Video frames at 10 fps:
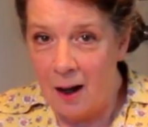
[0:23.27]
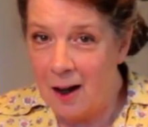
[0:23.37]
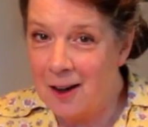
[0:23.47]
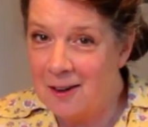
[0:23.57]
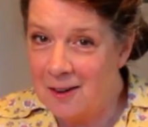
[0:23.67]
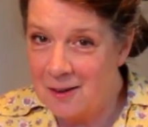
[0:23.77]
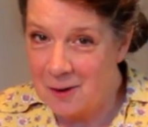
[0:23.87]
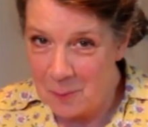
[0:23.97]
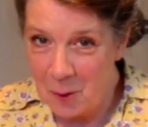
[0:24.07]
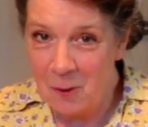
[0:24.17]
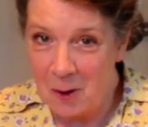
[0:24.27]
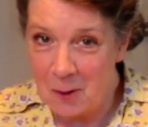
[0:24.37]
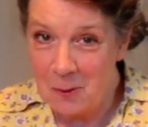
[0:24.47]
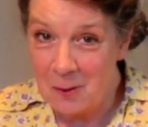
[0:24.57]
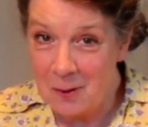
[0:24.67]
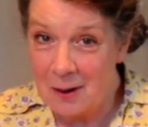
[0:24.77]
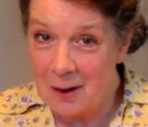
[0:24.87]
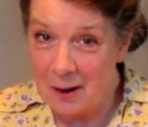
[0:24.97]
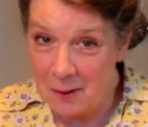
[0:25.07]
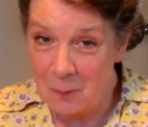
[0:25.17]
And tomorrow
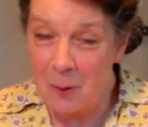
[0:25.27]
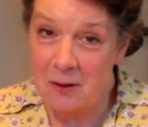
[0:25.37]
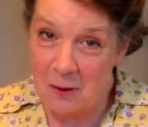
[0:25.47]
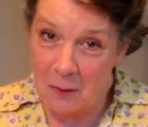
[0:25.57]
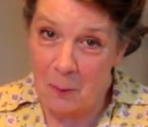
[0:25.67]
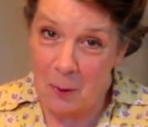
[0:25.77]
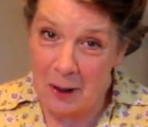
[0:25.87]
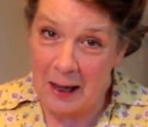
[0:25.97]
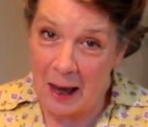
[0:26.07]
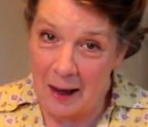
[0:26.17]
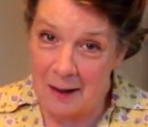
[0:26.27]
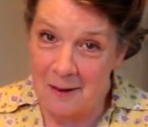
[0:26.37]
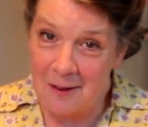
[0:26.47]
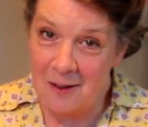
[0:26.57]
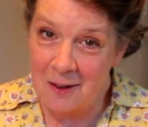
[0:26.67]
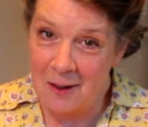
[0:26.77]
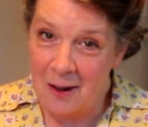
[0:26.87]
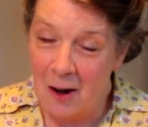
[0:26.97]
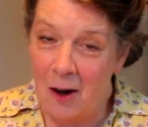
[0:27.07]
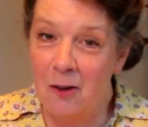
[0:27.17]
and the rest of the weekend,
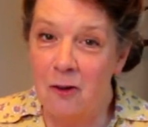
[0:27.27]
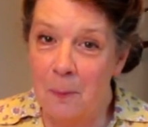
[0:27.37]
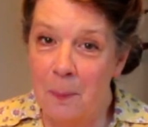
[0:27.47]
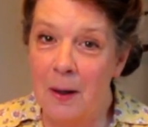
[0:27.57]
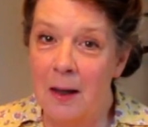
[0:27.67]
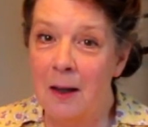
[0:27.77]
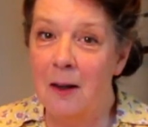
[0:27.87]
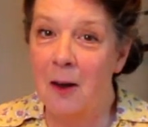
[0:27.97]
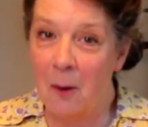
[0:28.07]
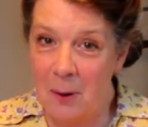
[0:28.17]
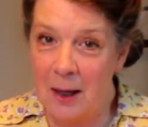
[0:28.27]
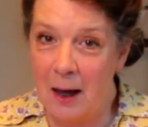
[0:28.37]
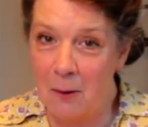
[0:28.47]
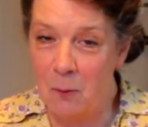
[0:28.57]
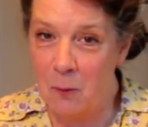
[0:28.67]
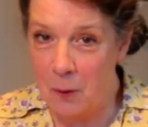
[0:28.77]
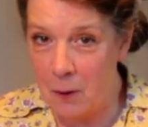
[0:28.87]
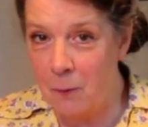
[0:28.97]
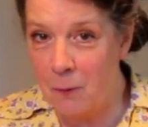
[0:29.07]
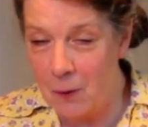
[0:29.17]
I should be going out for
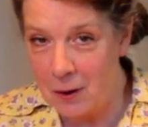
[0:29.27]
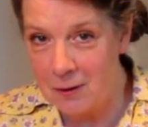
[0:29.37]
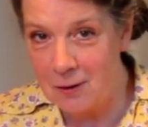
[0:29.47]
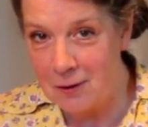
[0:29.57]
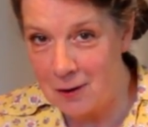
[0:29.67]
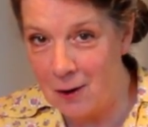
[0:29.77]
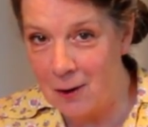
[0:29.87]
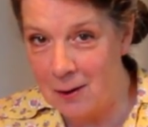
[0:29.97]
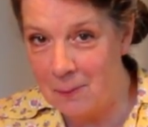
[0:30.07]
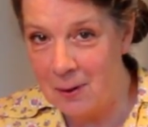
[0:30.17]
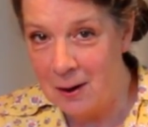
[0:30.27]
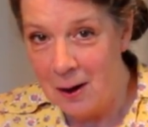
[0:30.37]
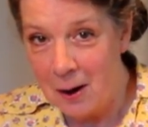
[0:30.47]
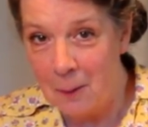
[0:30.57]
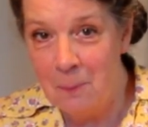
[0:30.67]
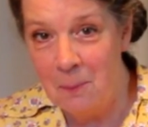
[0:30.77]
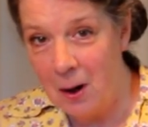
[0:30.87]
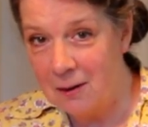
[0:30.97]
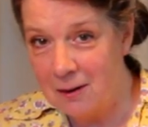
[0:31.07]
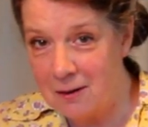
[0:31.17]
the first time
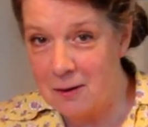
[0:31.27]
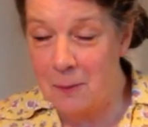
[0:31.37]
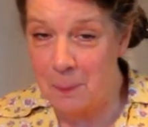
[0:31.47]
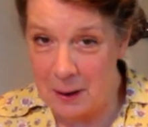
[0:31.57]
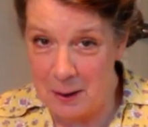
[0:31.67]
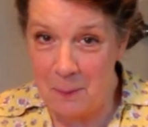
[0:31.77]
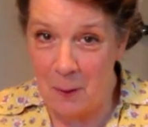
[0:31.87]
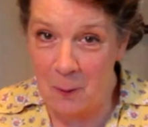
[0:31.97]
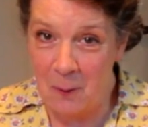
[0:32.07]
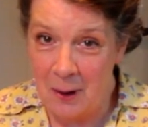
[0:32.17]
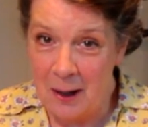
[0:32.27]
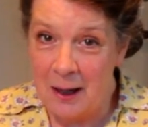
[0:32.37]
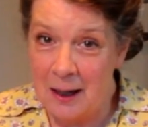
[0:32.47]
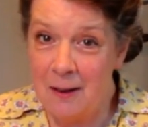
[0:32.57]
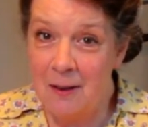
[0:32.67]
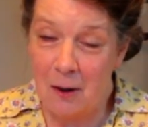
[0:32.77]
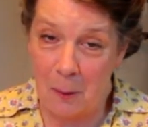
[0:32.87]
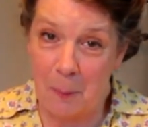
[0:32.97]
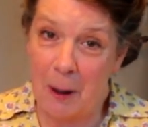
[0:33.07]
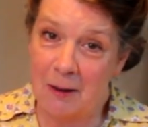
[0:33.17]
amongst people in the
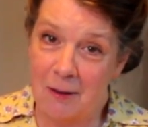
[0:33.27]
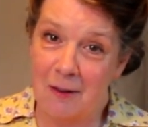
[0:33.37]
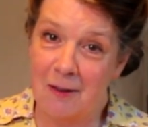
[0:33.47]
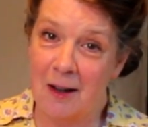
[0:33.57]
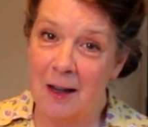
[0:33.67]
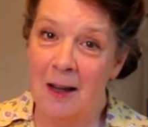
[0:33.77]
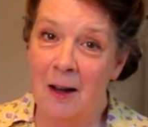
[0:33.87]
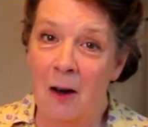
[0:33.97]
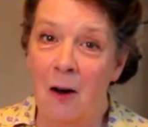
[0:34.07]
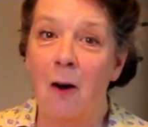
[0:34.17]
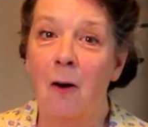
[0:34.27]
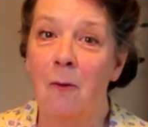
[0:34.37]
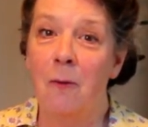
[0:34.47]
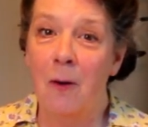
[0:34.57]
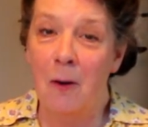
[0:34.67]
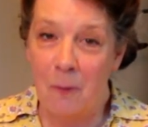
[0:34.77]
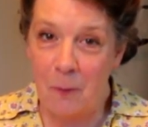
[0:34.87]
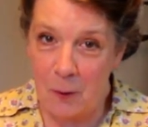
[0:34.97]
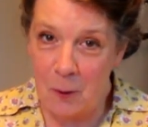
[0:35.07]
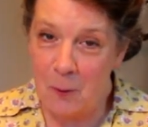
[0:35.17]
capacity of
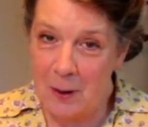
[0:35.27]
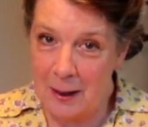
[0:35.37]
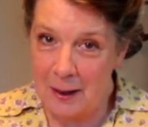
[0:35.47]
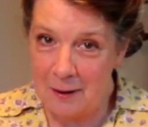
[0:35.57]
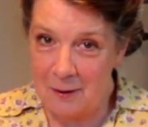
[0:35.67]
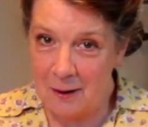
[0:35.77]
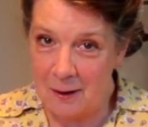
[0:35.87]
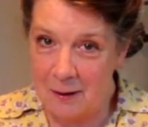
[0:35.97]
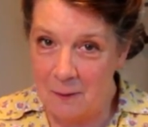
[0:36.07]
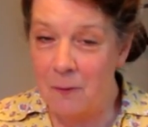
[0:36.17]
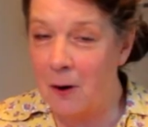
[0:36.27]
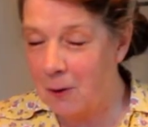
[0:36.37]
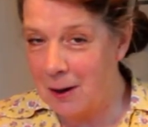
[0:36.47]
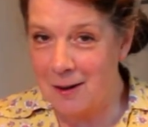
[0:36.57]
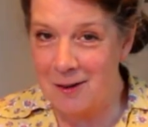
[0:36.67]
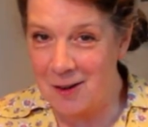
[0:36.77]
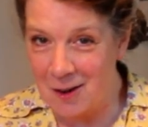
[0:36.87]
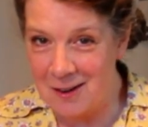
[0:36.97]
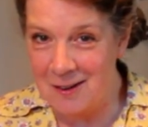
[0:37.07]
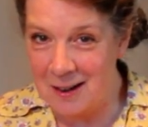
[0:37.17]
food leader. Very
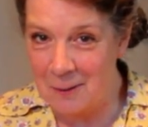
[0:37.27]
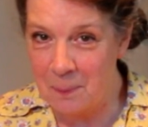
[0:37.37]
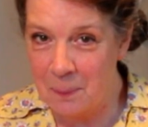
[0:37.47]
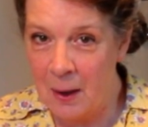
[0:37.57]
exciting.